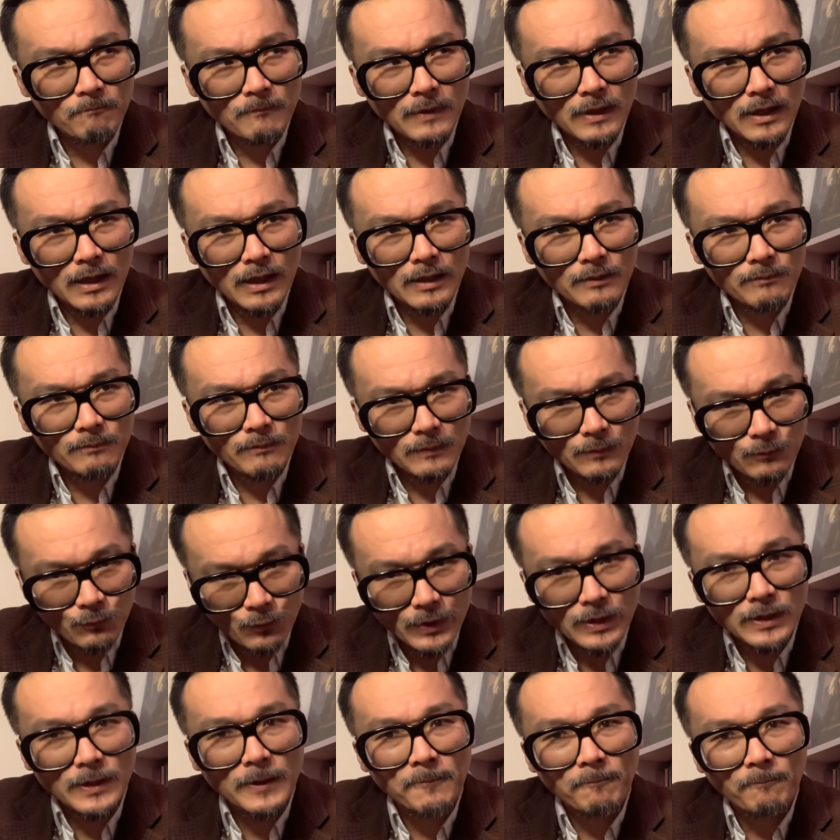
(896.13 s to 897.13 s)
I
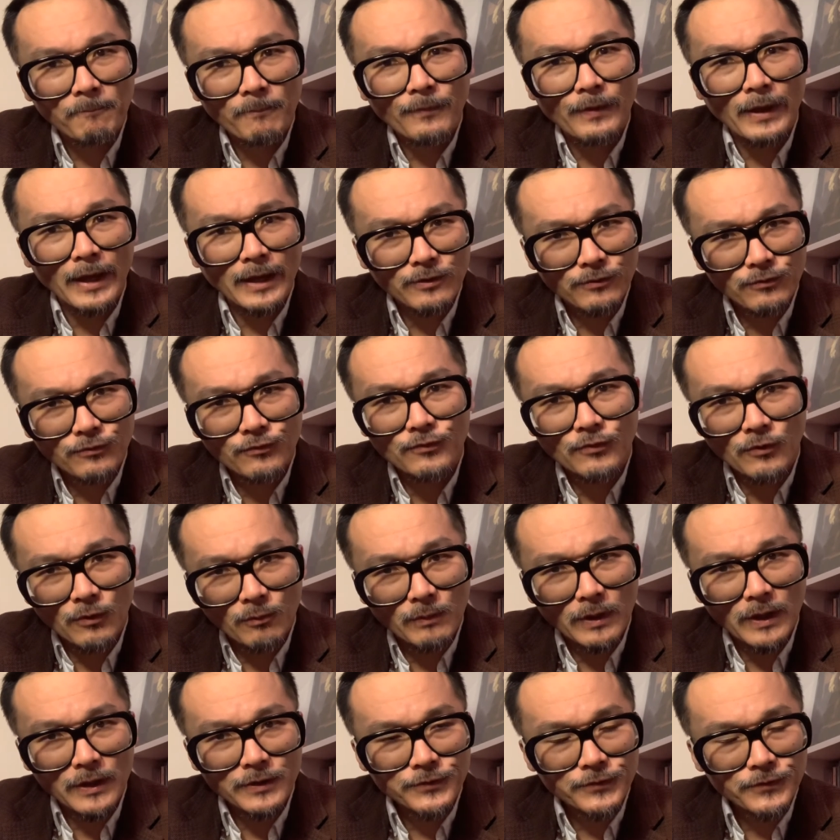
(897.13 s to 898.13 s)
really thank you so
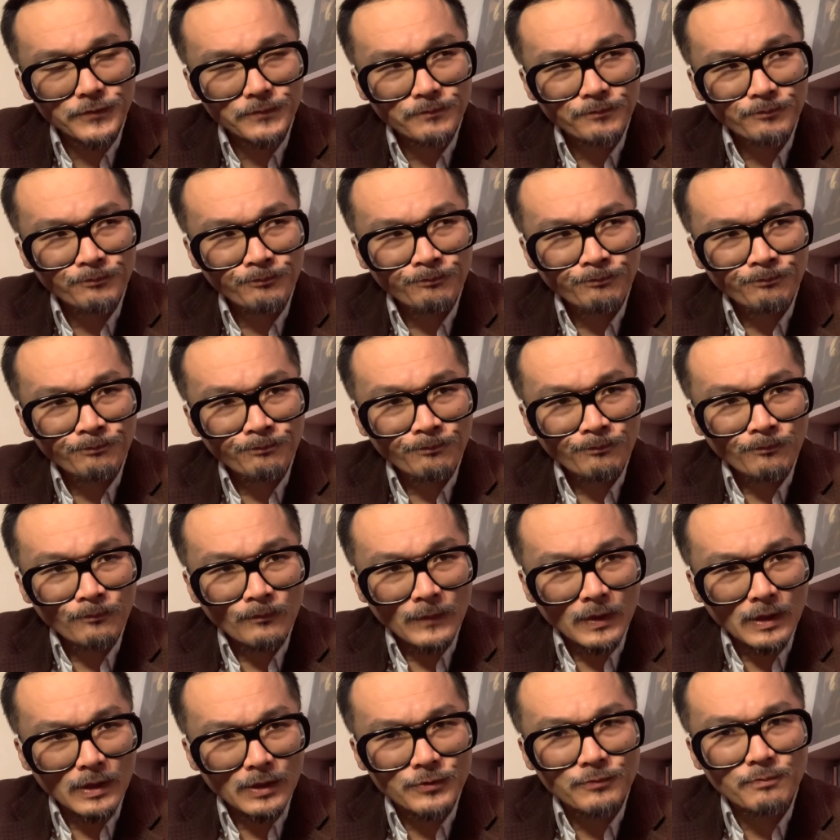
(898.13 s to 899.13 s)
much.
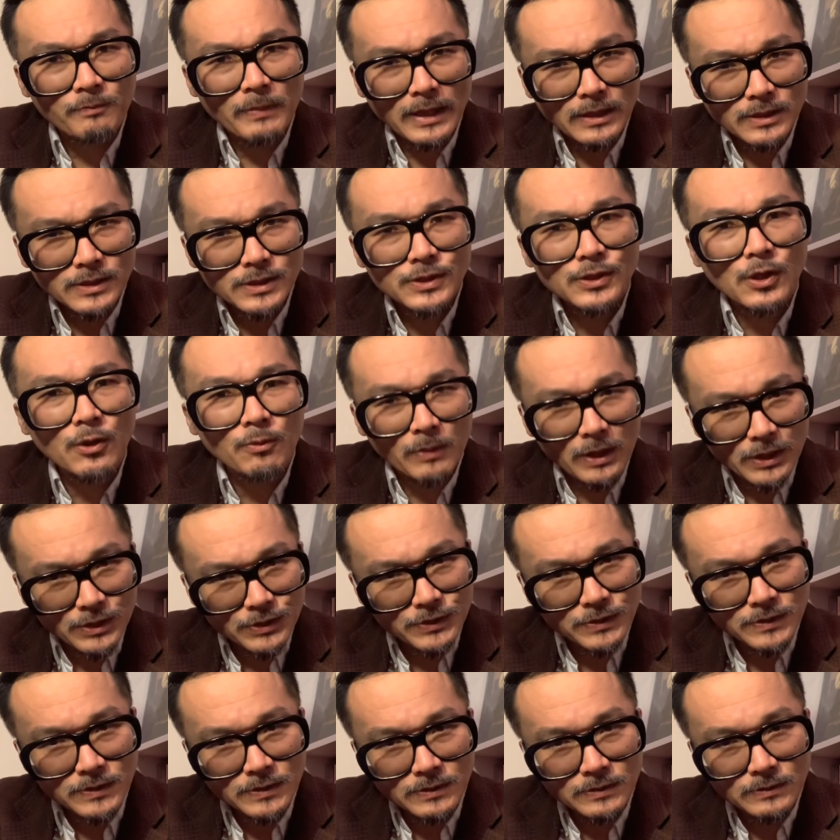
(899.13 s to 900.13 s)
It has meant so
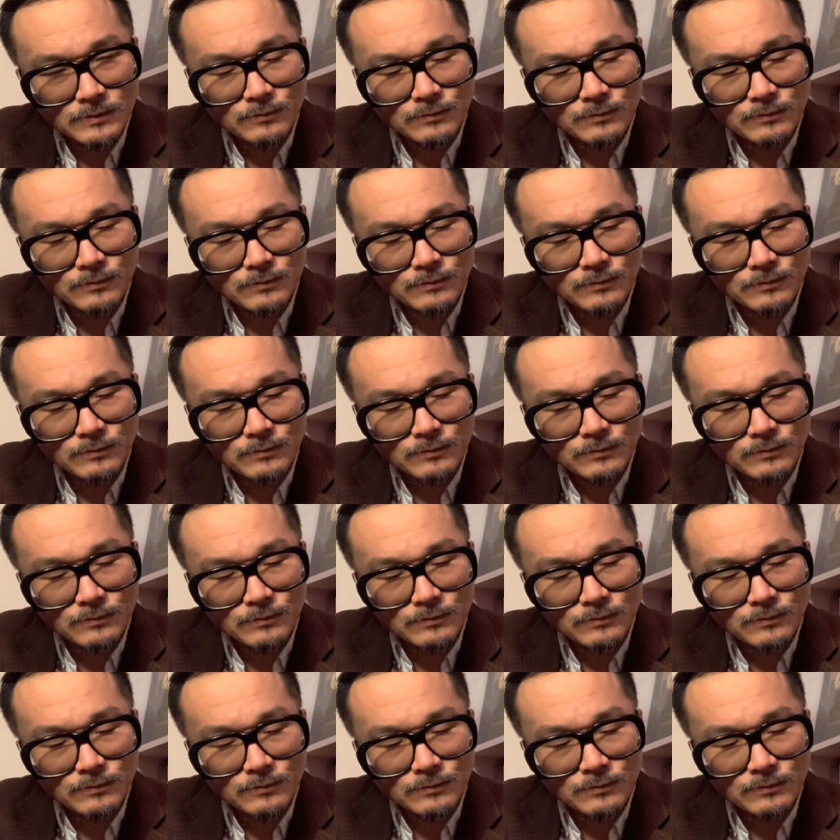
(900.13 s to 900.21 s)
much.